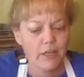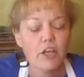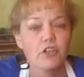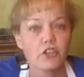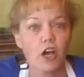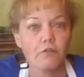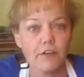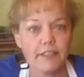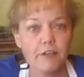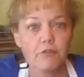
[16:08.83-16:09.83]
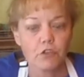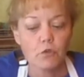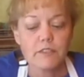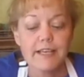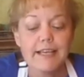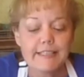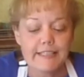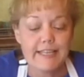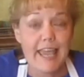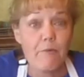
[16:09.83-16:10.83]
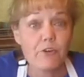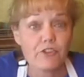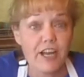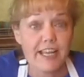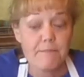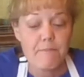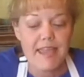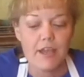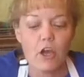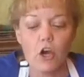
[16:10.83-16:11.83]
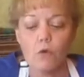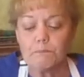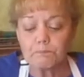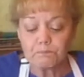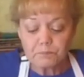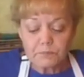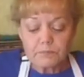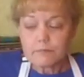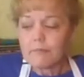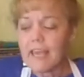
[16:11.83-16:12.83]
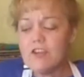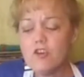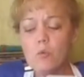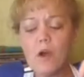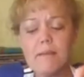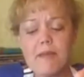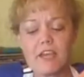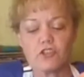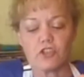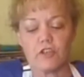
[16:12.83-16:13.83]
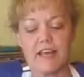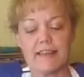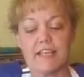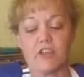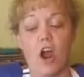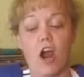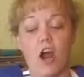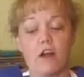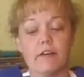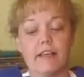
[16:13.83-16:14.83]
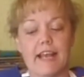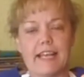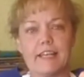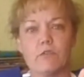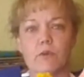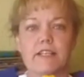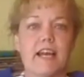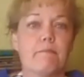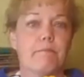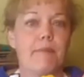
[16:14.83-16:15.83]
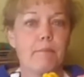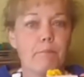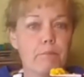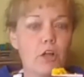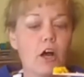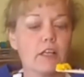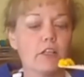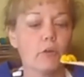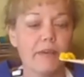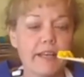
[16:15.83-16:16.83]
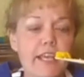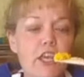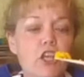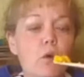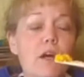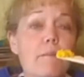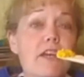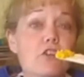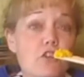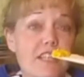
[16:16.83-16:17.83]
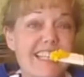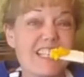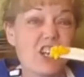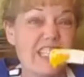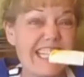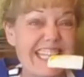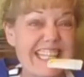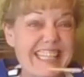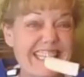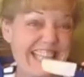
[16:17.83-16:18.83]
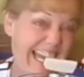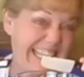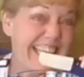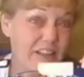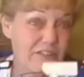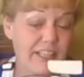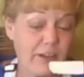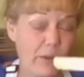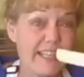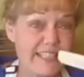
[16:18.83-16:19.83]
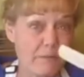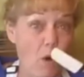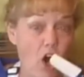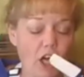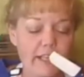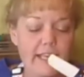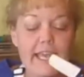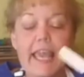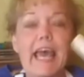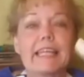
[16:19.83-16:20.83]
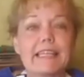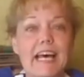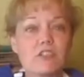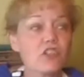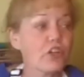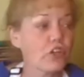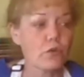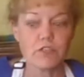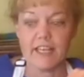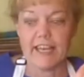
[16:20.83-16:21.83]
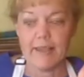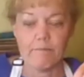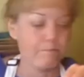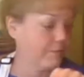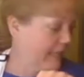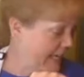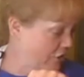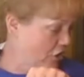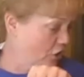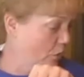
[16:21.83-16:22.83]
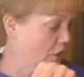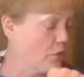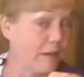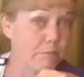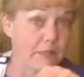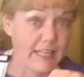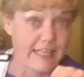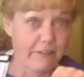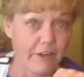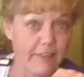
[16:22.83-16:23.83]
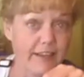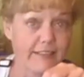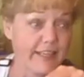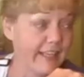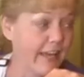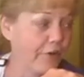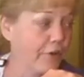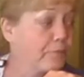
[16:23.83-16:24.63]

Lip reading: dog-friendly fruit. Today we're trying mango. And you want to make sure that these are, and I need to retype my blog a little bit, you want to make sure that these are teeny tiny, really quite small, unless you're using a blender where you can blend everything together.